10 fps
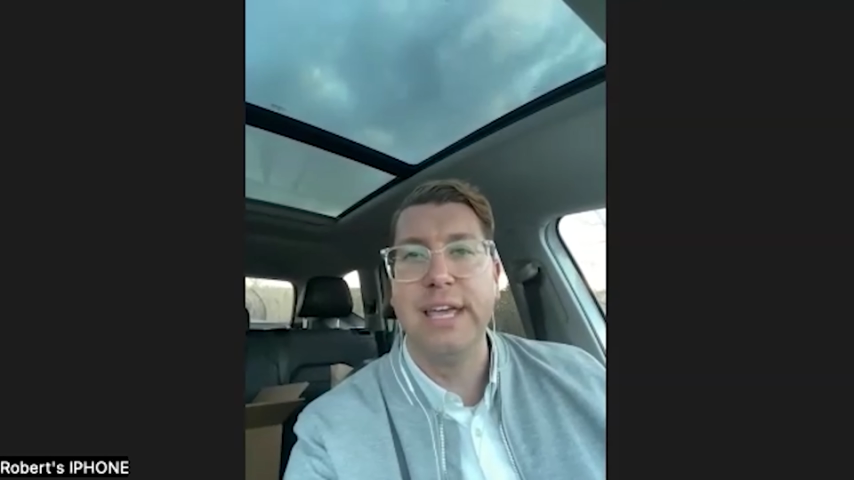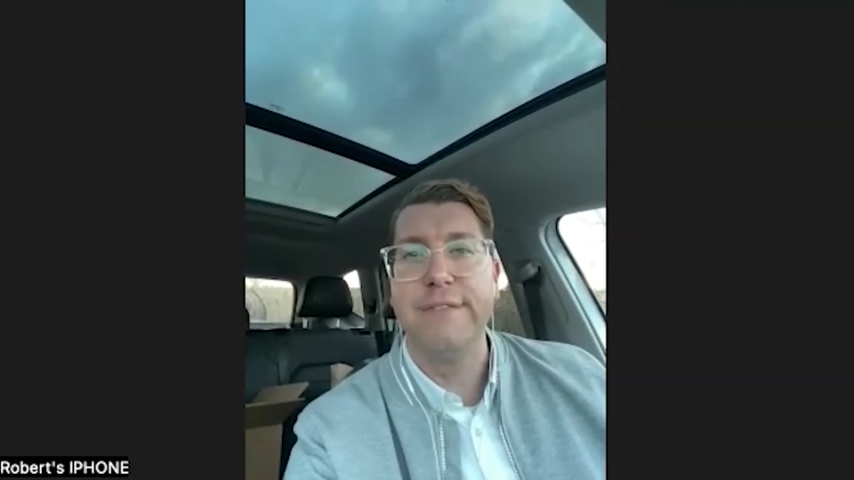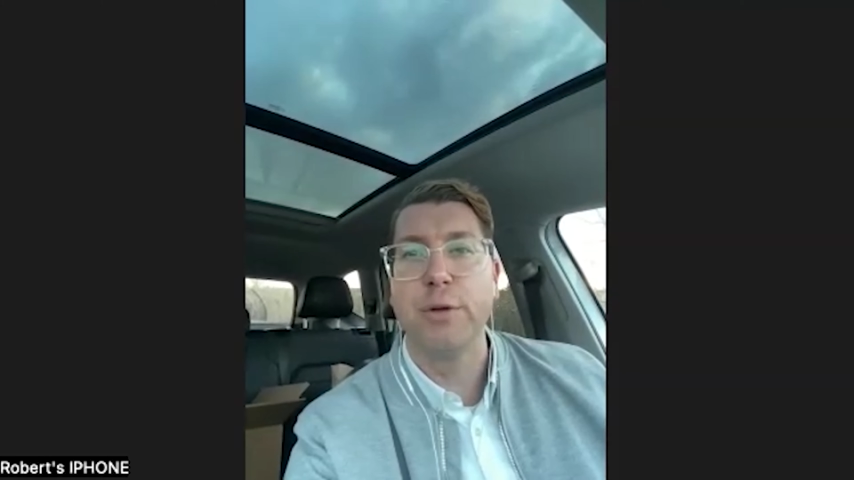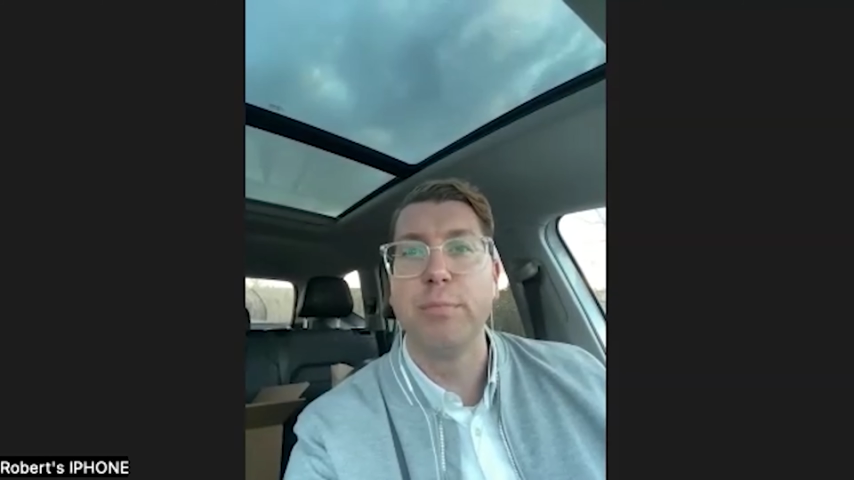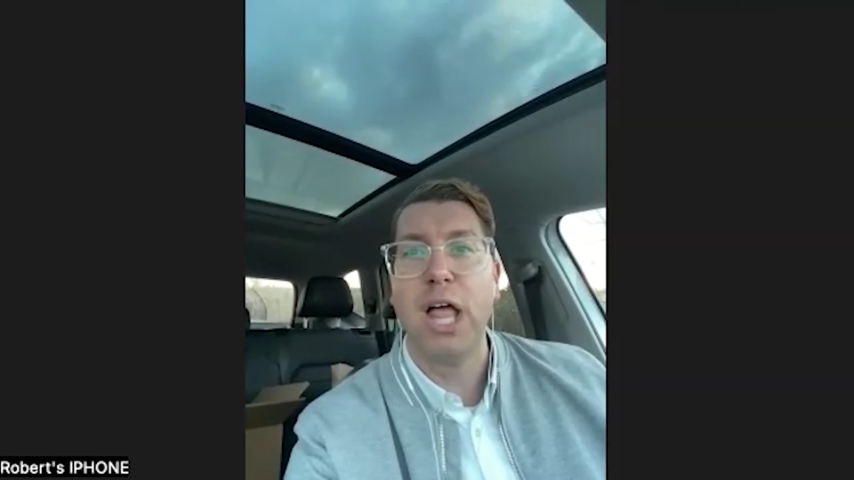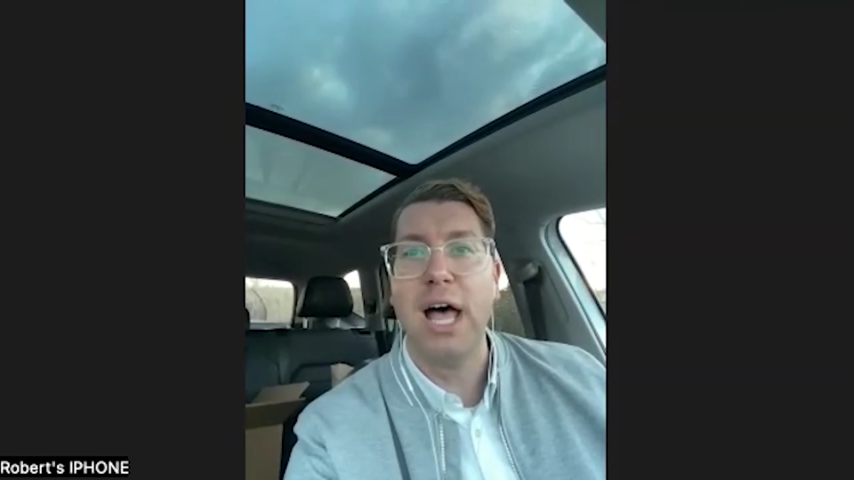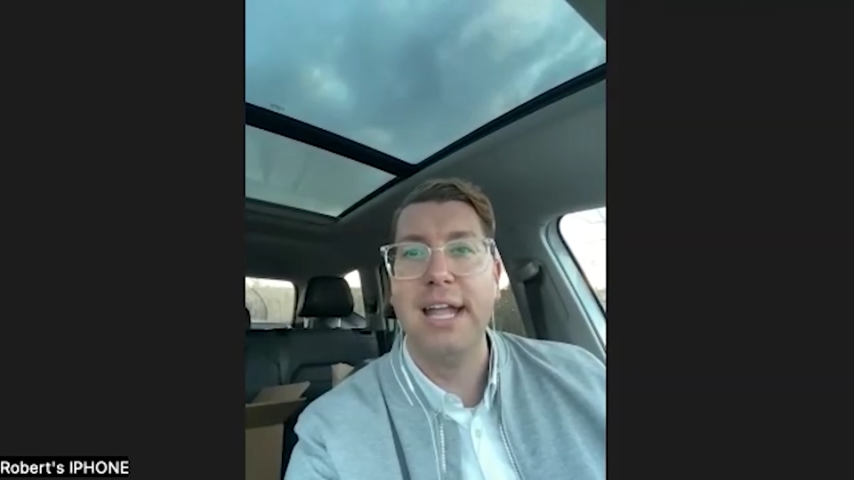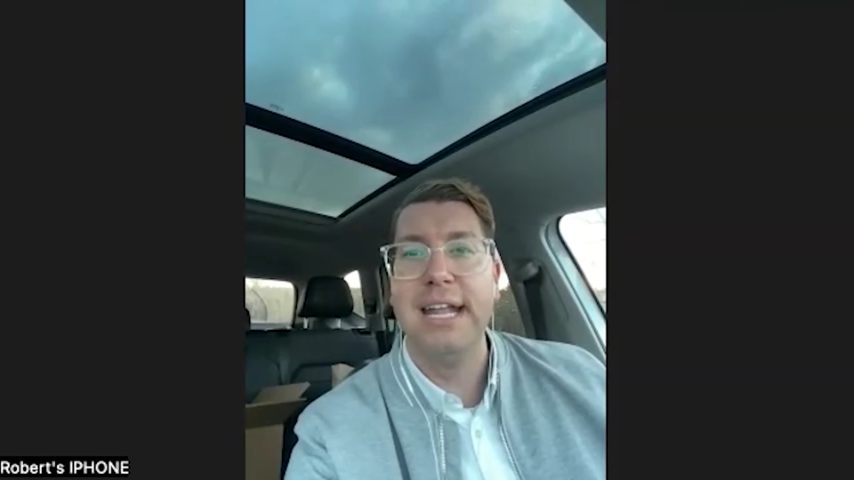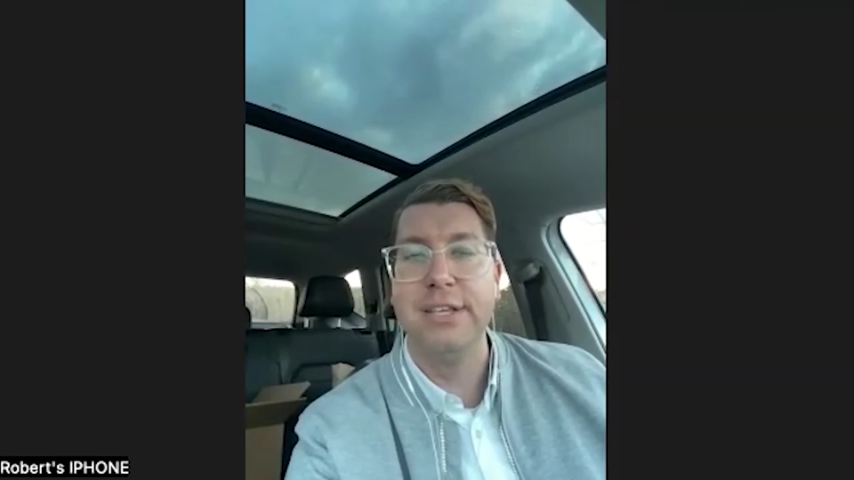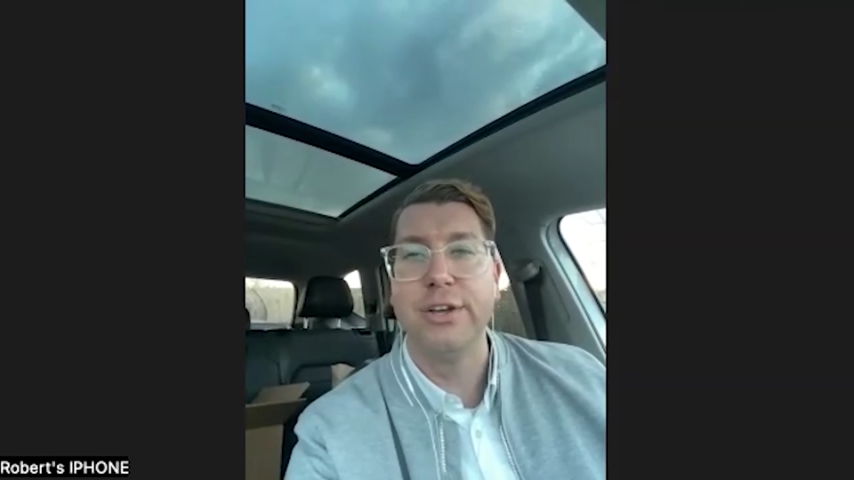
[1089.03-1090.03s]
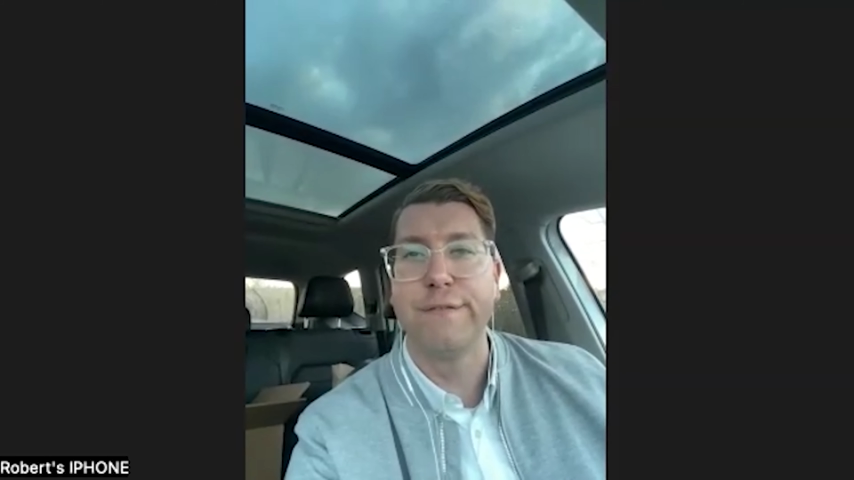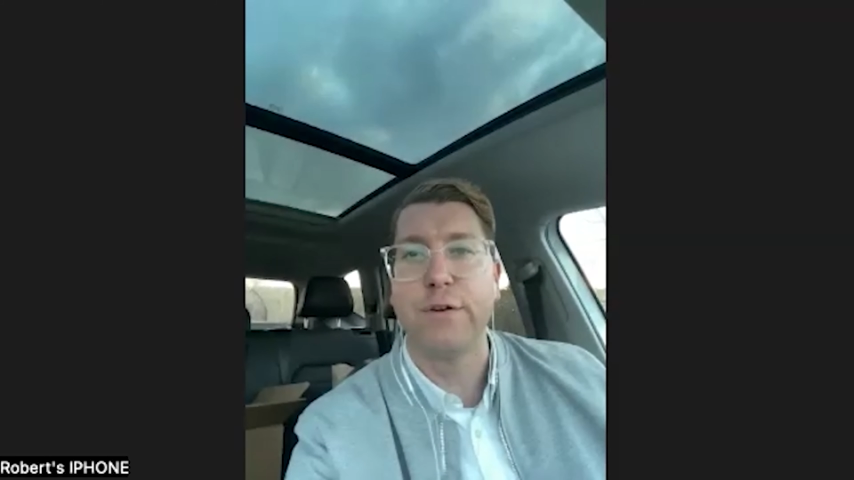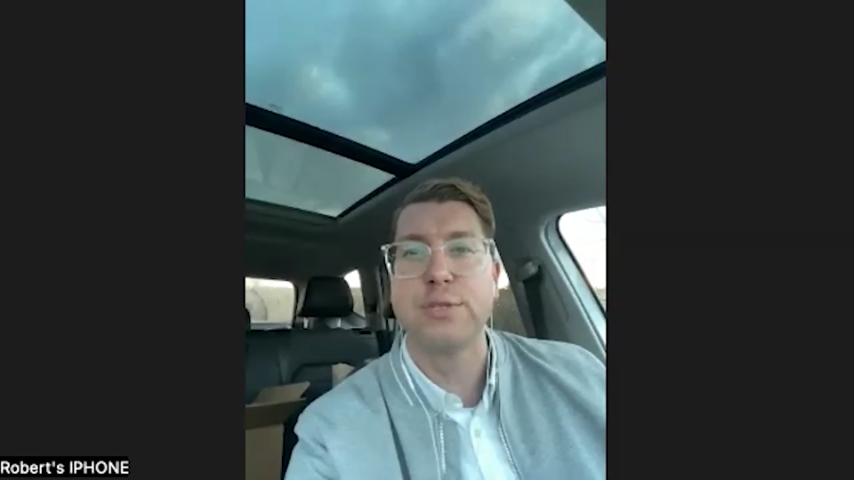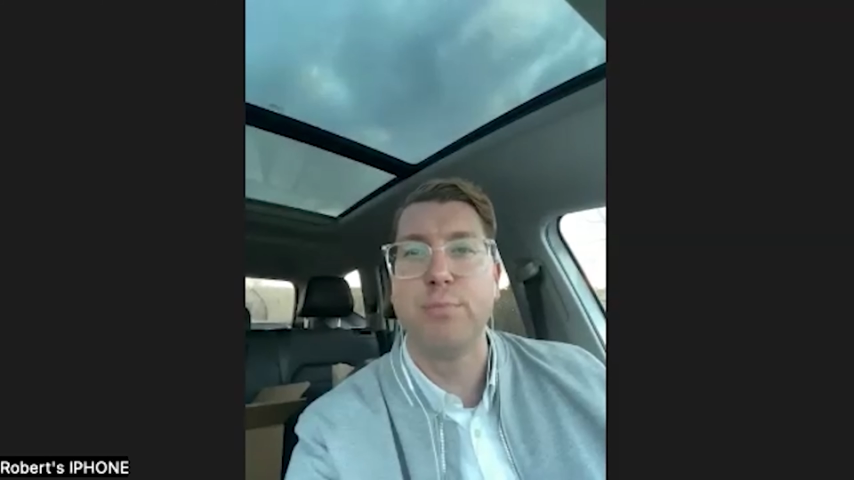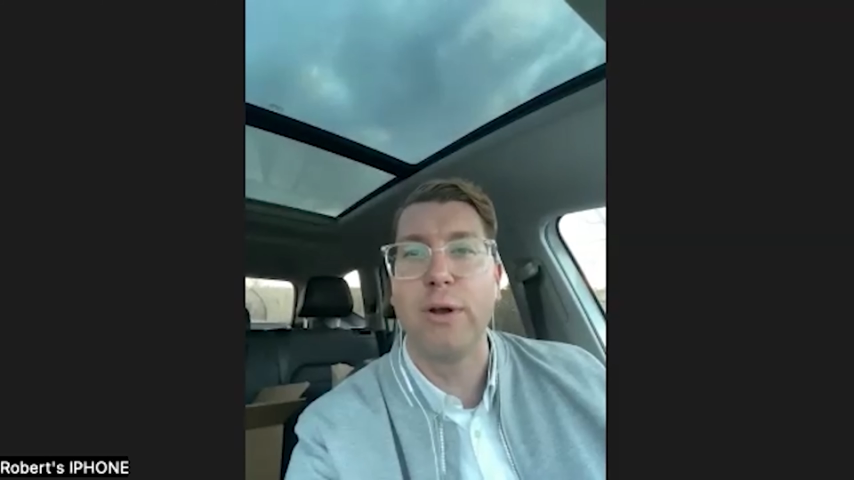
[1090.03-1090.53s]
give your blood and your
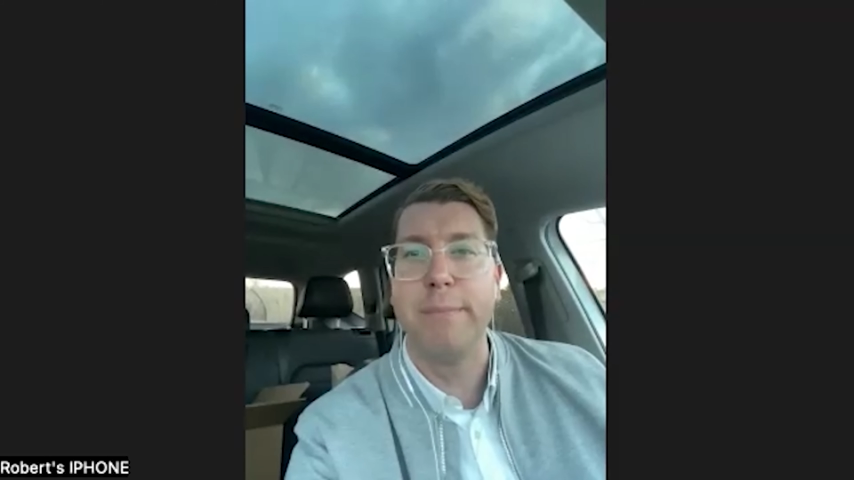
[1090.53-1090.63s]
firstborn